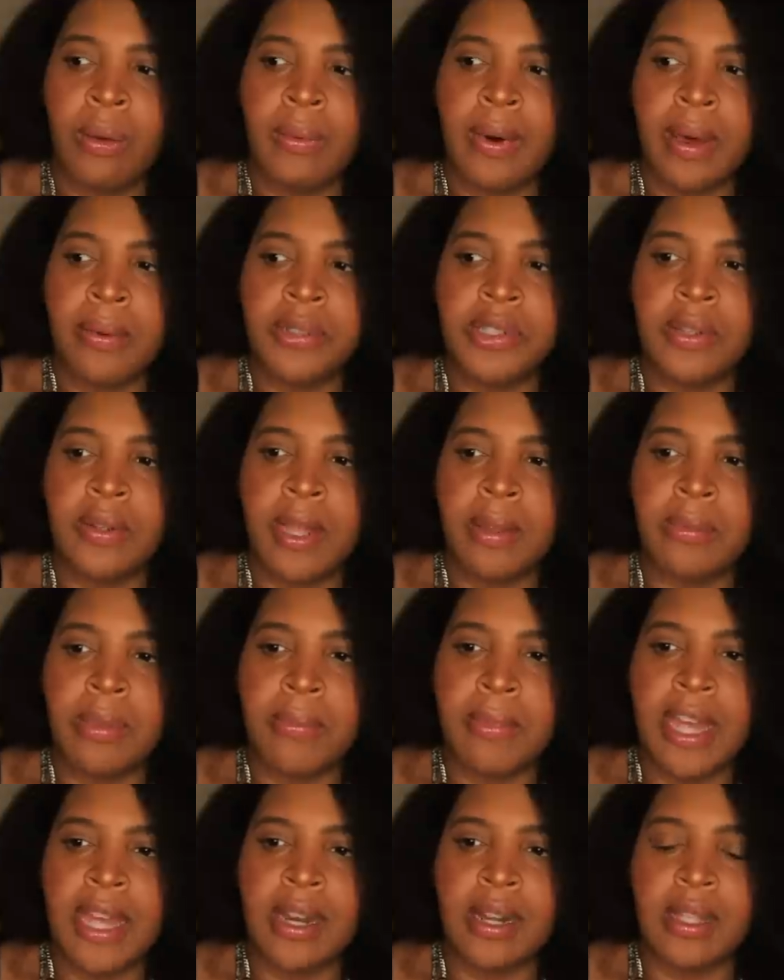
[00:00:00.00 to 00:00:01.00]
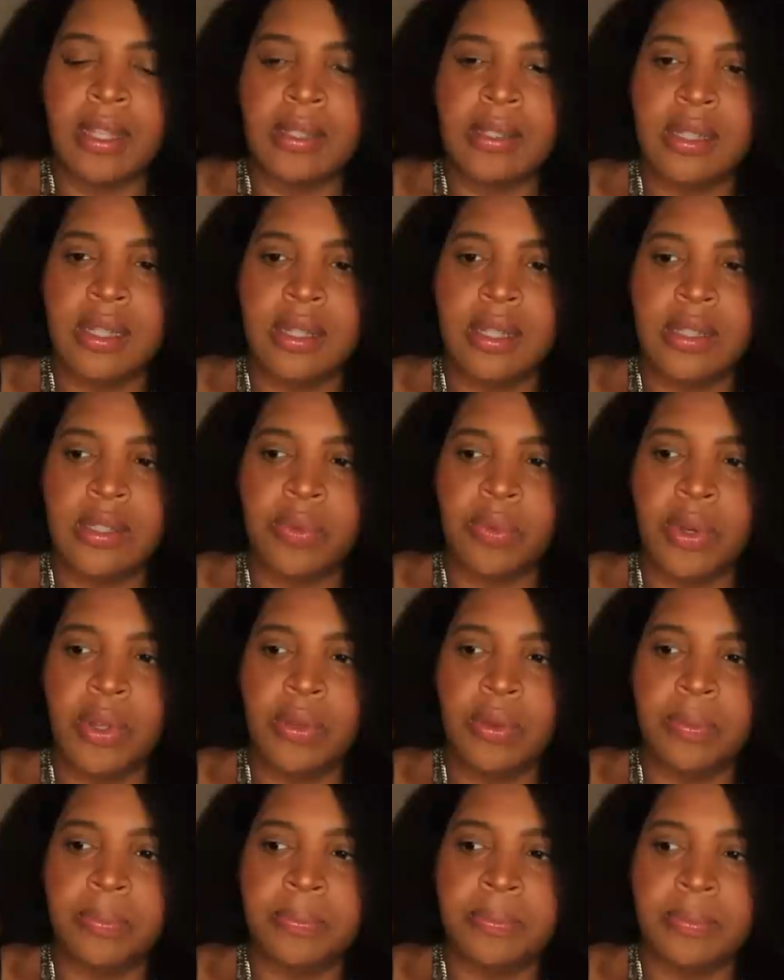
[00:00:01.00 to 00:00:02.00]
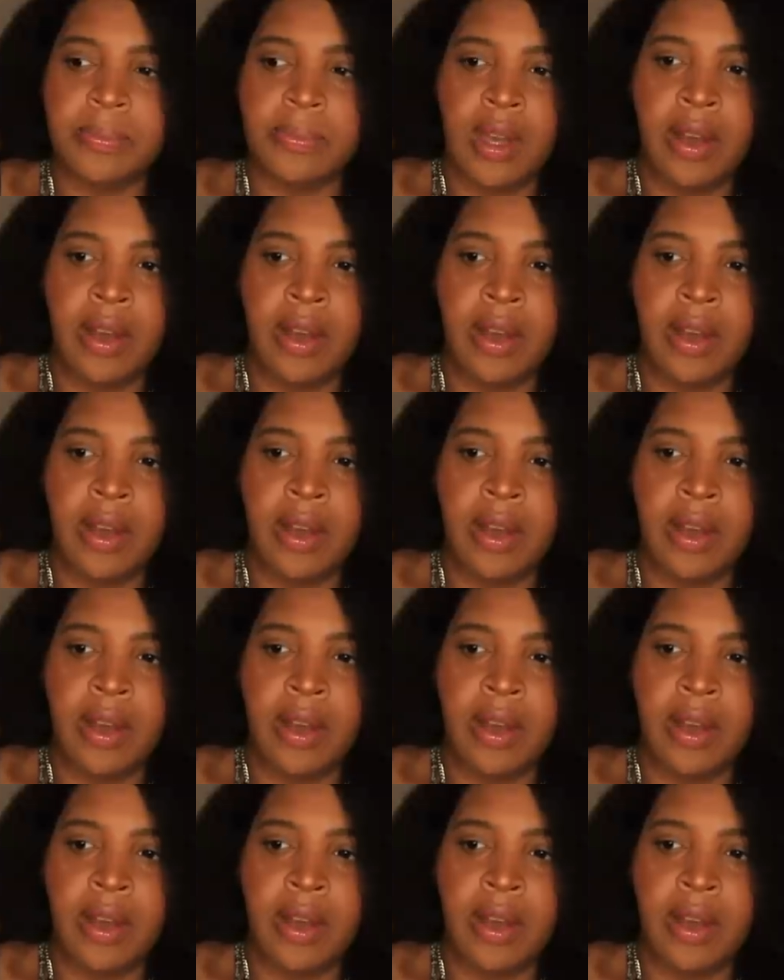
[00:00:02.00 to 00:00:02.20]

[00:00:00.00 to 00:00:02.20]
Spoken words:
why would you keep the mannequins in this room?